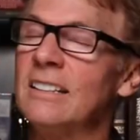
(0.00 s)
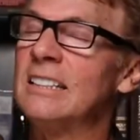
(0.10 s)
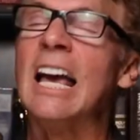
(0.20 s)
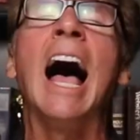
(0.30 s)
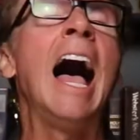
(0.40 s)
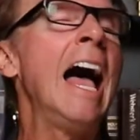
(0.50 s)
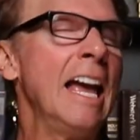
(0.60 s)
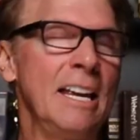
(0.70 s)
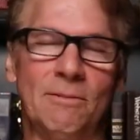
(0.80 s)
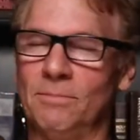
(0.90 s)

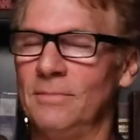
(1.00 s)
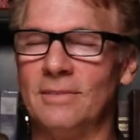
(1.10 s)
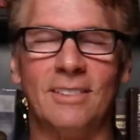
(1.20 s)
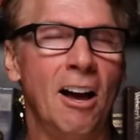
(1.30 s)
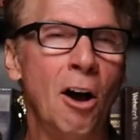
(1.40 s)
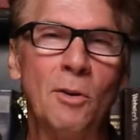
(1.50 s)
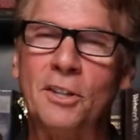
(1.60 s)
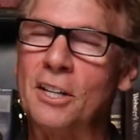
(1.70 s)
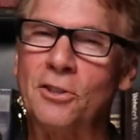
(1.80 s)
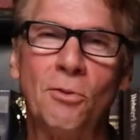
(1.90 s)
Time always
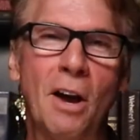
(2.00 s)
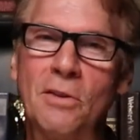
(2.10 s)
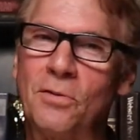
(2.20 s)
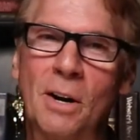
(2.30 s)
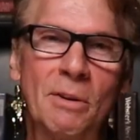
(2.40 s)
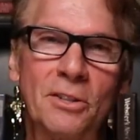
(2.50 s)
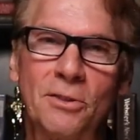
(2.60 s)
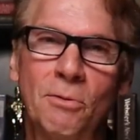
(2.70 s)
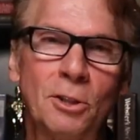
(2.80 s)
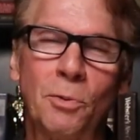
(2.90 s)
gets away from
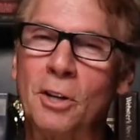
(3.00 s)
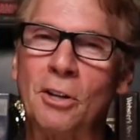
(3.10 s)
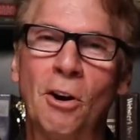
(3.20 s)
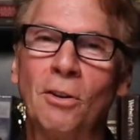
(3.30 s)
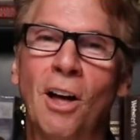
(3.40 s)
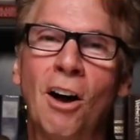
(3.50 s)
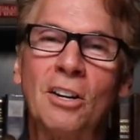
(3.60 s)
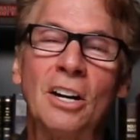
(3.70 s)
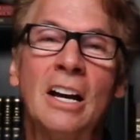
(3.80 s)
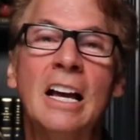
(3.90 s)
us. Wish we could go
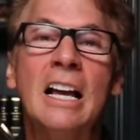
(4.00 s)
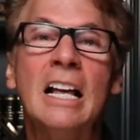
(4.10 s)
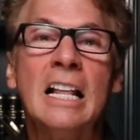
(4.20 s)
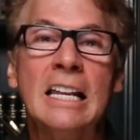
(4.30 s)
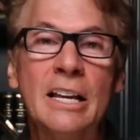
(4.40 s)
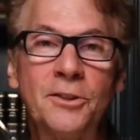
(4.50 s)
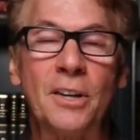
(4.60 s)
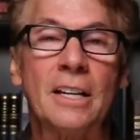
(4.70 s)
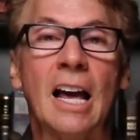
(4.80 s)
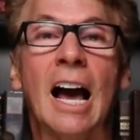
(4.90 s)
longer.
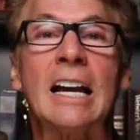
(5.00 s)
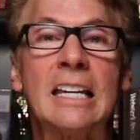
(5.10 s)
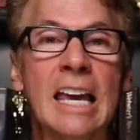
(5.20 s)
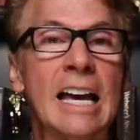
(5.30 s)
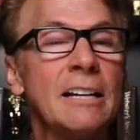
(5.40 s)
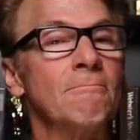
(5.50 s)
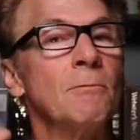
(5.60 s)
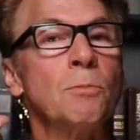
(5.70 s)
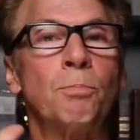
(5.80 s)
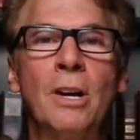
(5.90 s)
Listen,
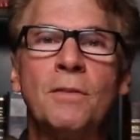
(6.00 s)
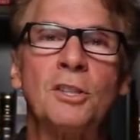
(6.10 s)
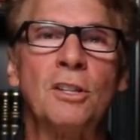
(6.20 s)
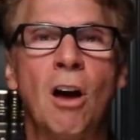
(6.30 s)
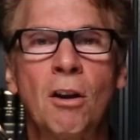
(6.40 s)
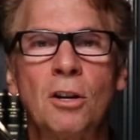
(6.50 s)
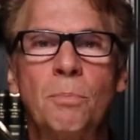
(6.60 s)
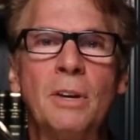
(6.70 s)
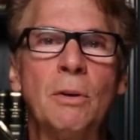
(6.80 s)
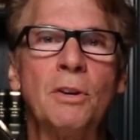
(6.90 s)
again, privilege and honor
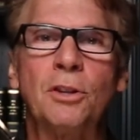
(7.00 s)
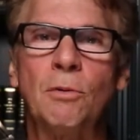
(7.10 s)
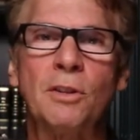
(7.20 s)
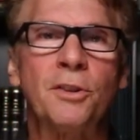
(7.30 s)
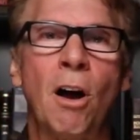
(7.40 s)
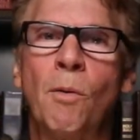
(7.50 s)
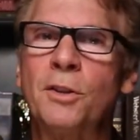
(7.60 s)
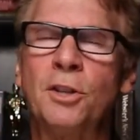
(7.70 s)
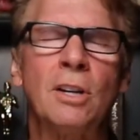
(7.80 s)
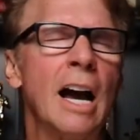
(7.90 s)
to be with you as
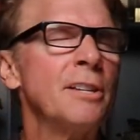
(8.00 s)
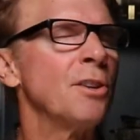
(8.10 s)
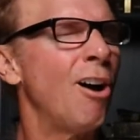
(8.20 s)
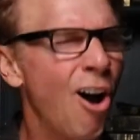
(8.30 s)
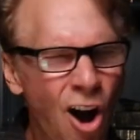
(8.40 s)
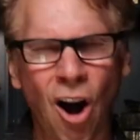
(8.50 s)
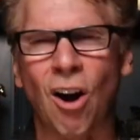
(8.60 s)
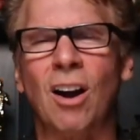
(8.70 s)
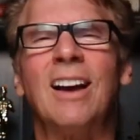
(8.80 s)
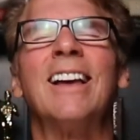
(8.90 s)
always. You guys
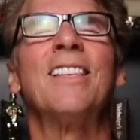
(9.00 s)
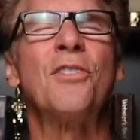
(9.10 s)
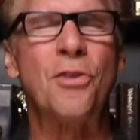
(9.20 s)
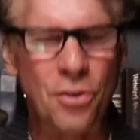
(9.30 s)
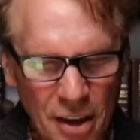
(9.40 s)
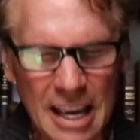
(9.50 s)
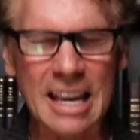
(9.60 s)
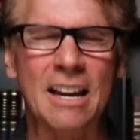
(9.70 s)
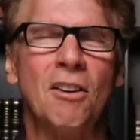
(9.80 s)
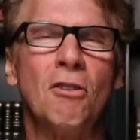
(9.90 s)
are
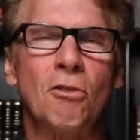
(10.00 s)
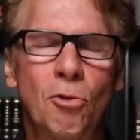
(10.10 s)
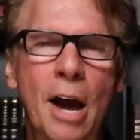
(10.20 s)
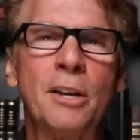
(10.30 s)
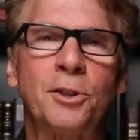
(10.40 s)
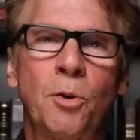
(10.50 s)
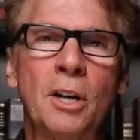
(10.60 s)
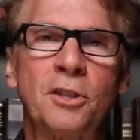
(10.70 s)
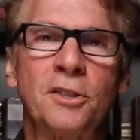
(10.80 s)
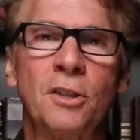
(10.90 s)
the greatest
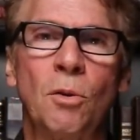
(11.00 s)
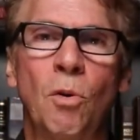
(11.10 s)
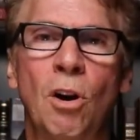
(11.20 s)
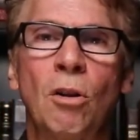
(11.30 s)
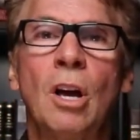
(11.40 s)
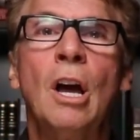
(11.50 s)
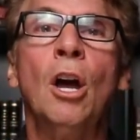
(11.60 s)
Christians in the world.